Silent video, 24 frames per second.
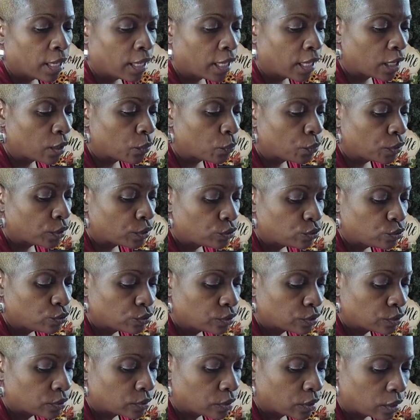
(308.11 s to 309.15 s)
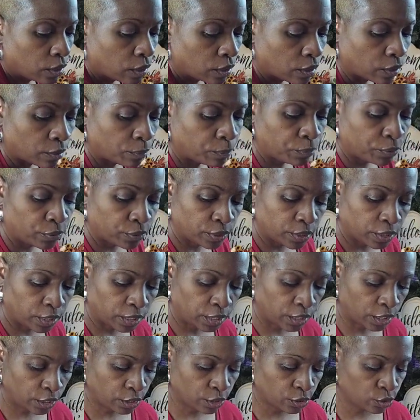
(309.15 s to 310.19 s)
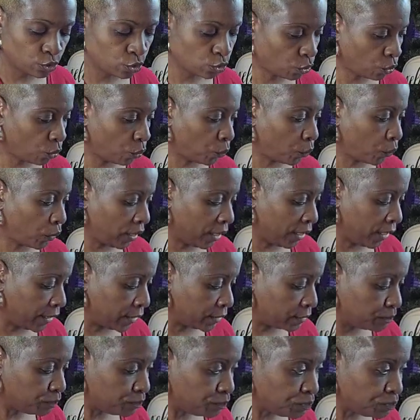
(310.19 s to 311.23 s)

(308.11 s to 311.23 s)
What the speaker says: and where you can put in your red.